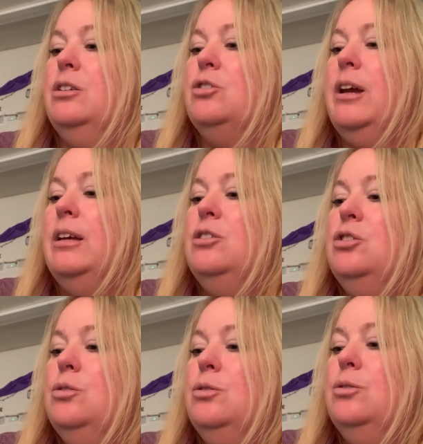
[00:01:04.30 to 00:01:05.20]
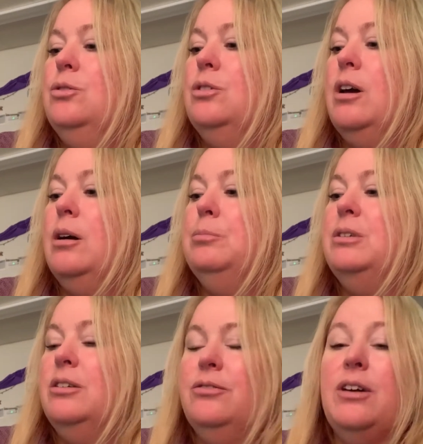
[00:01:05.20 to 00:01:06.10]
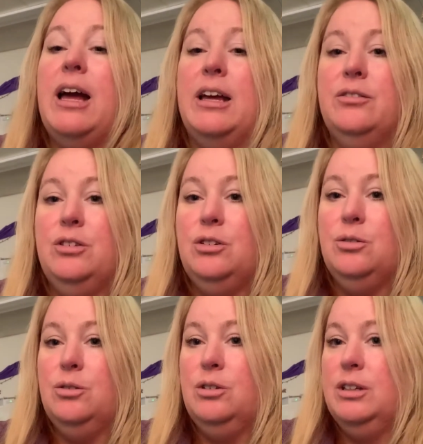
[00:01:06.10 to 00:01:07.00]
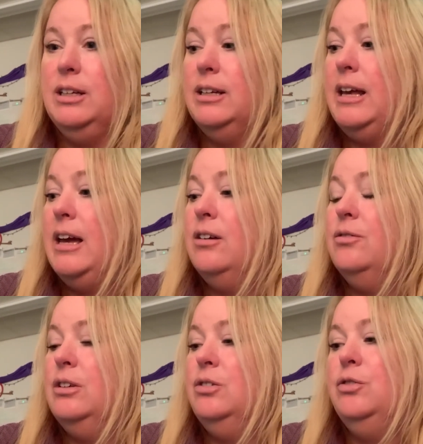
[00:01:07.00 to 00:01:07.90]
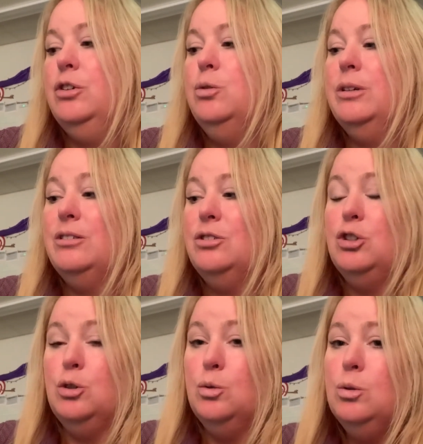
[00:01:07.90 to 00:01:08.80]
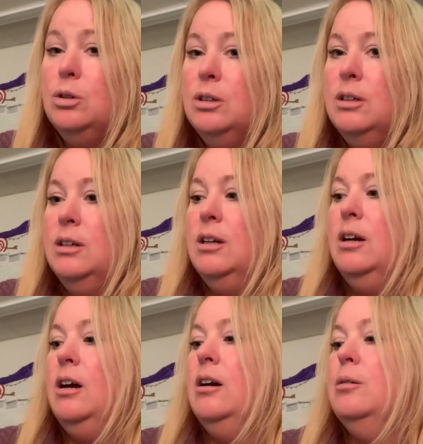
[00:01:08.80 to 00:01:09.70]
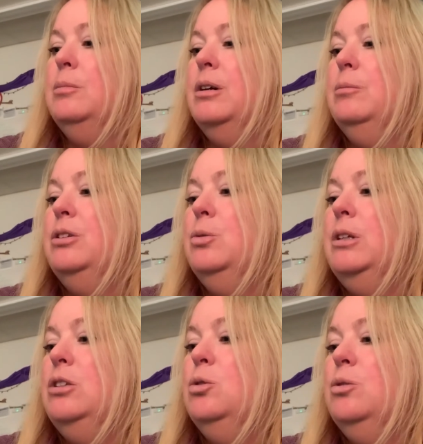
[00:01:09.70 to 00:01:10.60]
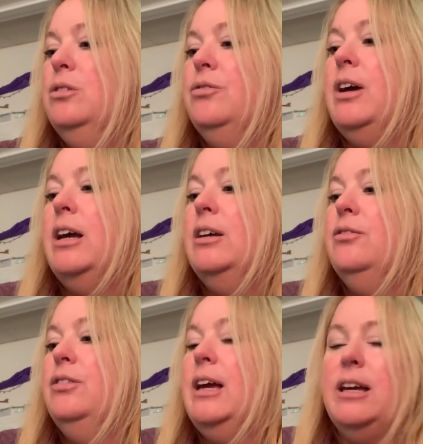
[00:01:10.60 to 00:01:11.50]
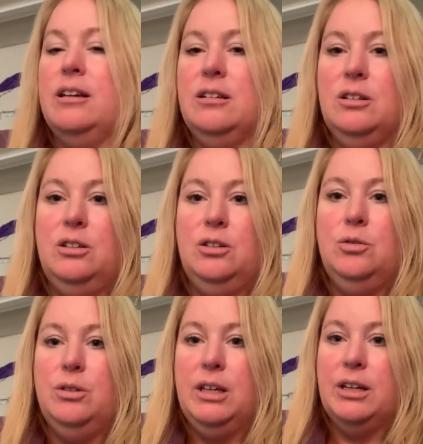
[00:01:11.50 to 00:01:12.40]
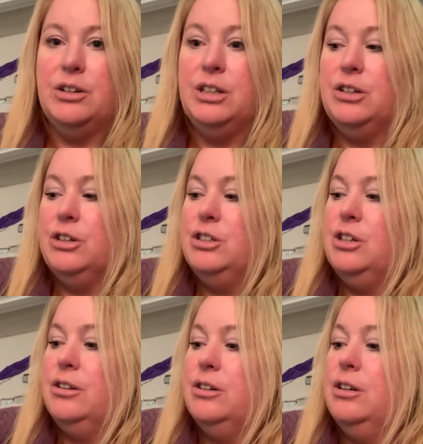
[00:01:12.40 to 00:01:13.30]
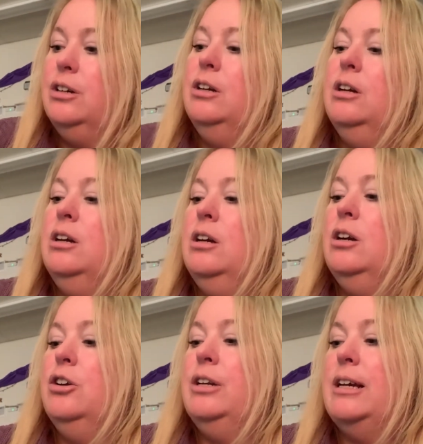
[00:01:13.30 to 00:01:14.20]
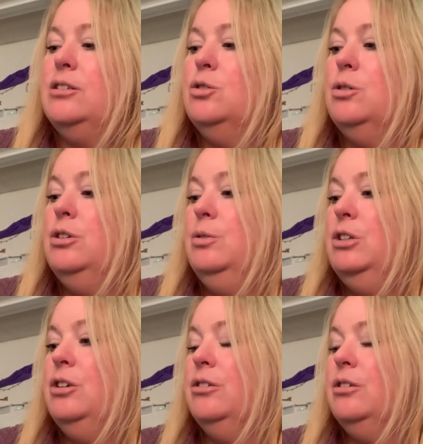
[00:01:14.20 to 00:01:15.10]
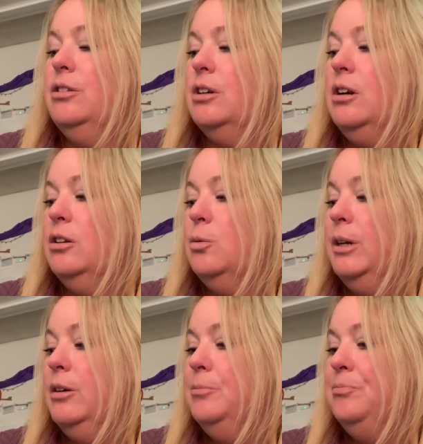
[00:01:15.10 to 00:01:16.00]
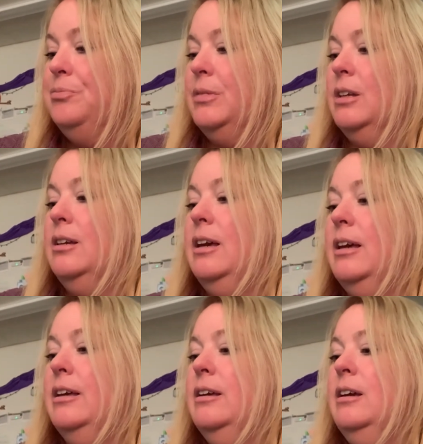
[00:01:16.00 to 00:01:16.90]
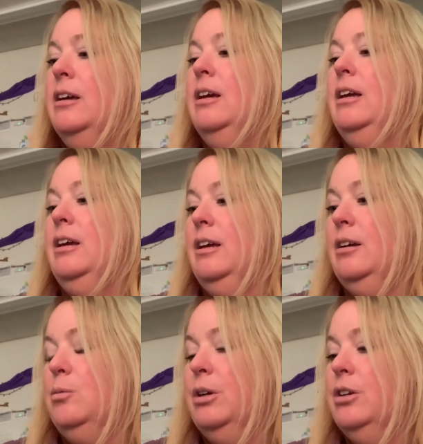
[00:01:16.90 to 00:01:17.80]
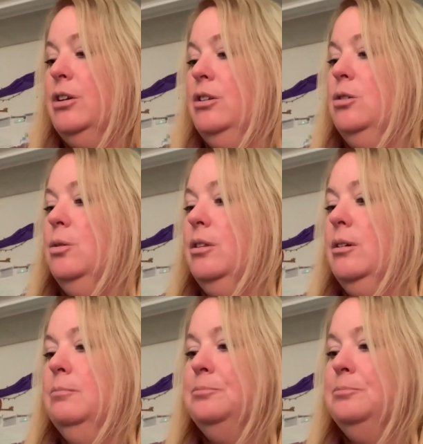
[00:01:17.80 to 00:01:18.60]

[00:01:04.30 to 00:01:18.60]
try and choose up to 5. You can have as few as 2, but between 2 and 5 that you think are near each other or next door to each other on the color wheel. Okay, and what you're gonna do with them